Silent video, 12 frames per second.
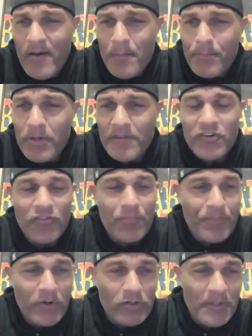But there's
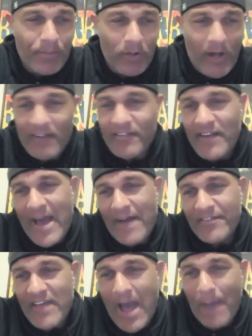building blocks that
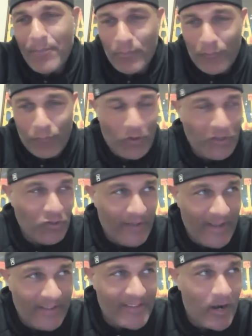has to happen before you
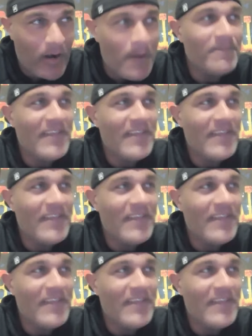get there.